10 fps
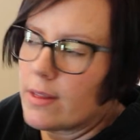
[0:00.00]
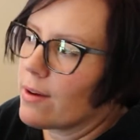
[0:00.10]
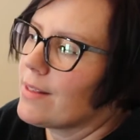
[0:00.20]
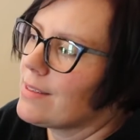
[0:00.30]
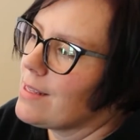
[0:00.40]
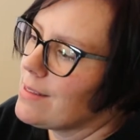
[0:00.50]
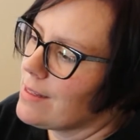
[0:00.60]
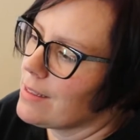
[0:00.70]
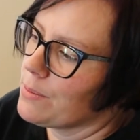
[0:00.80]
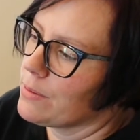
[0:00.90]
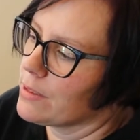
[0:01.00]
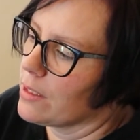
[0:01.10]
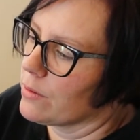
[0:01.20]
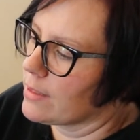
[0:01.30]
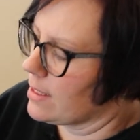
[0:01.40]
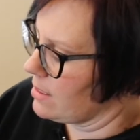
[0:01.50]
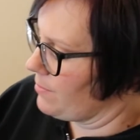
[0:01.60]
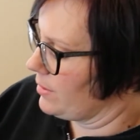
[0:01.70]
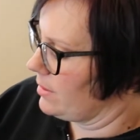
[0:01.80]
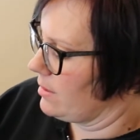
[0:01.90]
there. It says that it's supposed to kill
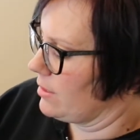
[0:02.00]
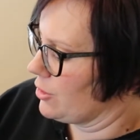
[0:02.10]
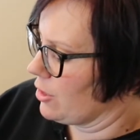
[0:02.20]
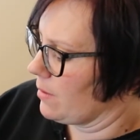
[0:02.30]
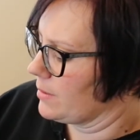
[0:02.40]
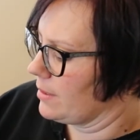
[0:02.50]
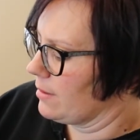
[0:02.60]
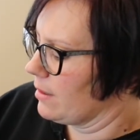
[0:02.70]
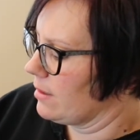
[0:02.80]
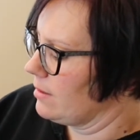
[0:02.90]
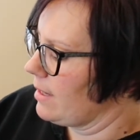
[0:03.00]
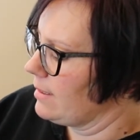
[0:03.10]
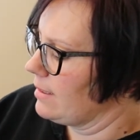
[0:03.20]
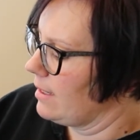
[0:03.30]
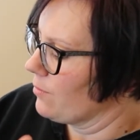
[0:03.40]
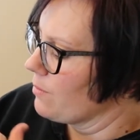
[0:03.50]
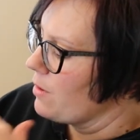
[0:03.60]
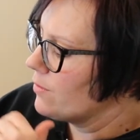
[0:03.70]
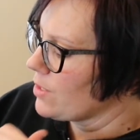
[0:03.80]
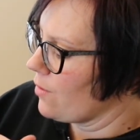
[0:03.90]
99% of the germs.
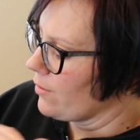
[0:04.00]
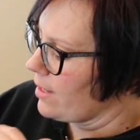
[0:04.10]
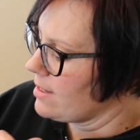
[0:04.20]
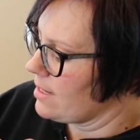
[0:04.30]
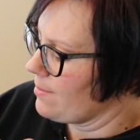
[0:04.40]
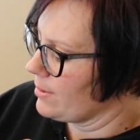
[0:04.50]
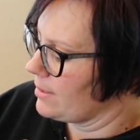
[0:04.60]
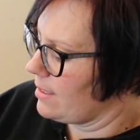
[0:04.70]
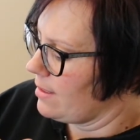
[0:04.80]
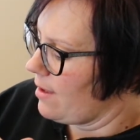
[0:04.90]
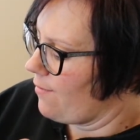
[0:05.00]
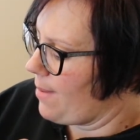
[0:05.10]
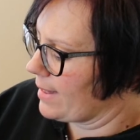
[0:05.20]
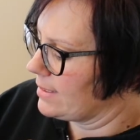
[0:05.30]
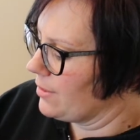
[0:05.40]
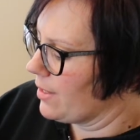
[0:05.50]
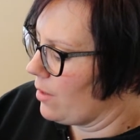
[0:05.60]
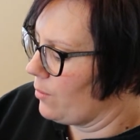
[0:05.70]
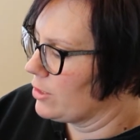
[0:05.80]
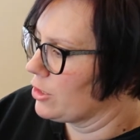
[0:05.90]
Removes over 99% of
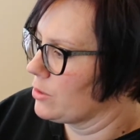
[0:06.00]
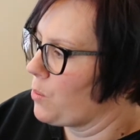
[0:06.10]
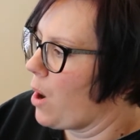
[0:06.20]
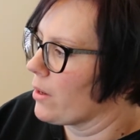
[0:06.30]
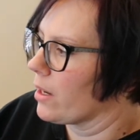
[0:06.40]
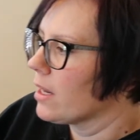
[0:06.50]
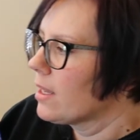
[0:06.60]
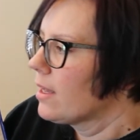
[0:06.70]
bacteria with just water.